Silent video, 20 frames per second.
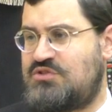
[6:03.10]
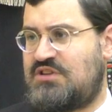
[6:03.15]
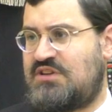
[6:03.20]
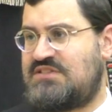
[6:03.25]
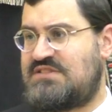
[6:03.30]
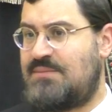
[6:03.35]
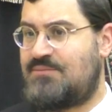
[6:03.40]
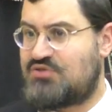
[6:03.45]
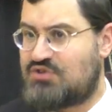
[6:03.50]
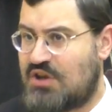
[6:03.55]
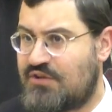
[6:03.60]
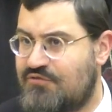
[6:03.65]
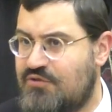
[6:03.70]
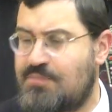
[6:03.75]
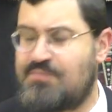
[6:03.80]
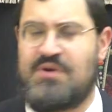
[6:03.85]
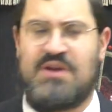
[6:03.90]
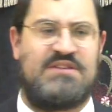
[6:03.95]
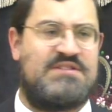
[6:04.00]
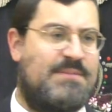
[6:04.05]
Chasam
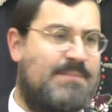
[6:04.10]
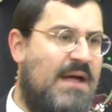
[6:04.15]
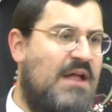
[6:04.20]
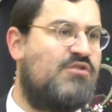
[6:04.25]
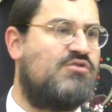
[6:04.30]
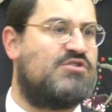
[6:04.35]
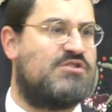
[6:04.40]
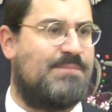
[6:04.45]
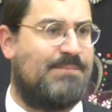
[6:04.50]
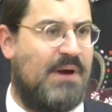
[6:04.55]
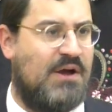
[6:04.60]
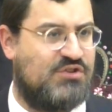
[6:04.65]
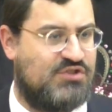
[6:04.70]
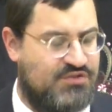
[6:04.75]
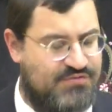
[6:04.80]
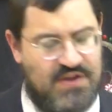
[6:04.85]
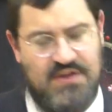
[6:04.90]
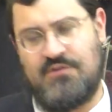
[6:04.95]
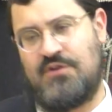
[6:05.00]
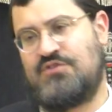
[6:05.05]
Sofer brings, a Midrash in
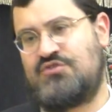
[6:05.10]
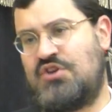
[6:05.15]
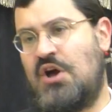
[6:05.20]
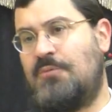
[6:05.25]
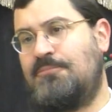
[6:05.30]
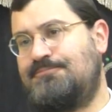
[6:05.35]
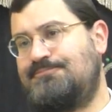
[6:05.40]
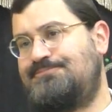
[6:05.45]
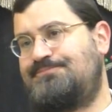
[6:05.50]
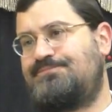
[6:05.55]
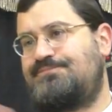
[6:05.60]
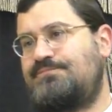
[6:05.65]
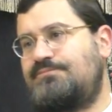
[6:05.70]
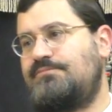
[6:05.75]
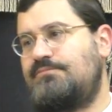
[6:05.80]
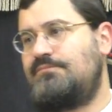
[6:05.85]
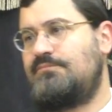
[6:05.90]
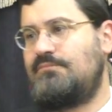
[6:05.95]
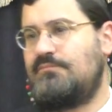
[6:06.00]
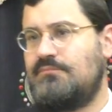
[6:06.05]
Parashat Vayera. So,
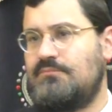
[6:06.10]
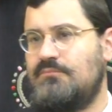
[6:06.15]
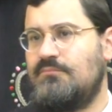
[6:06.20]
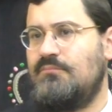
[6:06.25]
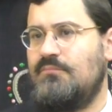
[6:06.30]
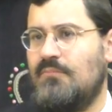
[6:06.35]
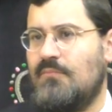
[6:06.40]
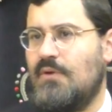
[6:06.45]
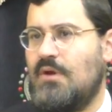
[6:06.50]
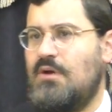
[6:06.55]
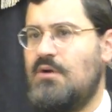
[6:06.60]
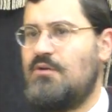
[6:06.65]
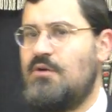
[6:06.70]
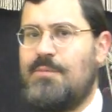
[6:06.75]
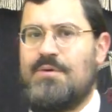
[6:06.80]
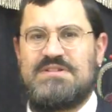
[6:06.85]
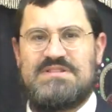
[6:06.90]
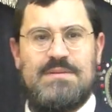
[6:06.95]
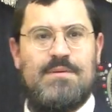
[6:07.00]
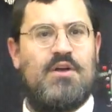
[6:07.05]

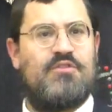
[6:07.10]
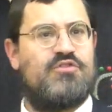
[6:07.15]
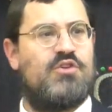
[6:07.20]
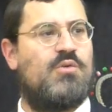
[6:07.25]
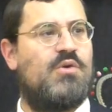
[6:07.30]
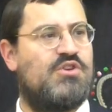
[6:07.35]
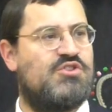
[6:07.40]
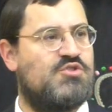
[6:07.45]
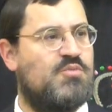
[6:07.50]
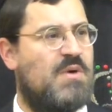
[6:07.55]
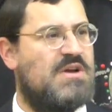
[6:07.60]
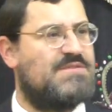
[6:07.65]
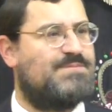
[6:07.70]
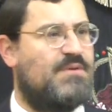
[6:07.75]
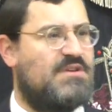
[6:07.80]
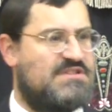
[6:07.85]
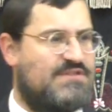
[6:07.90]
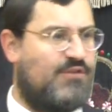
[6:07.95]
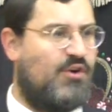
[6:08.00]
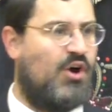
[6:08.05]
let me ask you a question. Where's
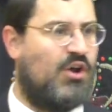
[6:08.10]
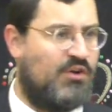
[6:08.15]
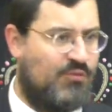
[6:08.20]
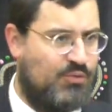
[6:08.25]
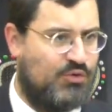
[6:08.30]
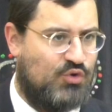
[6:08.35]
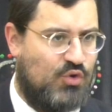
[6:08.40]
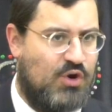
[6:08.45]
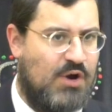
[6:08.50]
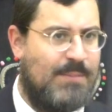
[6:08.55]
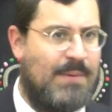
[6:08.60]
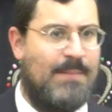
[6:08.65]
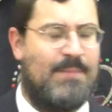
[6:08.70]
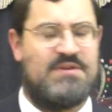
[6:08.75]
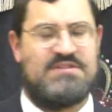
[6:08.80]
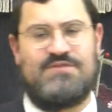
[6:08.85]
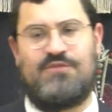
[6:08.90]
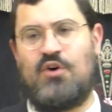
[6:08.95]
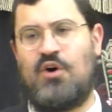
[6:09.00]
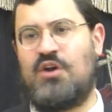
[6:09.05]
Basar B'Chalav? We'll talk about
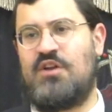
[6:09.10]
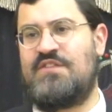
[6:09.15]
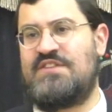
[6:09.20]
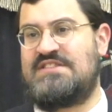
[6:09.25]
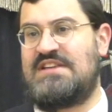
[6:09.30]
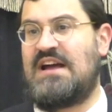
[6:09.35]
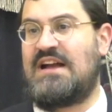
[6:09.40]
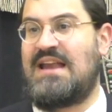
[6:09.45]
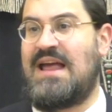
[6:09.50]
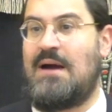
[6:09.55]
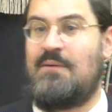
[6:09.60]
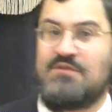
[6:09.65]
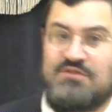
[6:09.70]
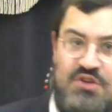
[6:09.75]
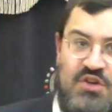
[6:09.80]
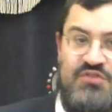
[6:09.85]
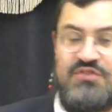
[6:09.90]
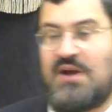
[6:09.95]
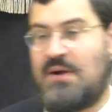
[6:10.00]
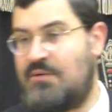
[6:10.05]
Basar B'Chalav, exactly how it's
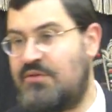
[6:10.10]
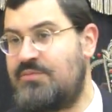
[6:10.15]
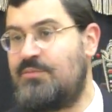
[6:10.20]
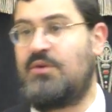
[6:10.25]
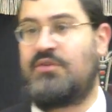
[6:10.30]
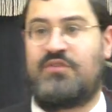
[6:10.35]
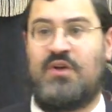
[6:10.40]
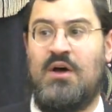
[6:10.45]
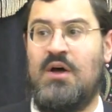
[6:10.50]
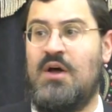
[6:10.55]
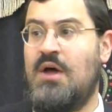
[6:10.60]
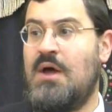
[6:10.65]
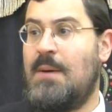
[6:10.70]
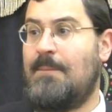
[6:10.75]
also how it's Mutter.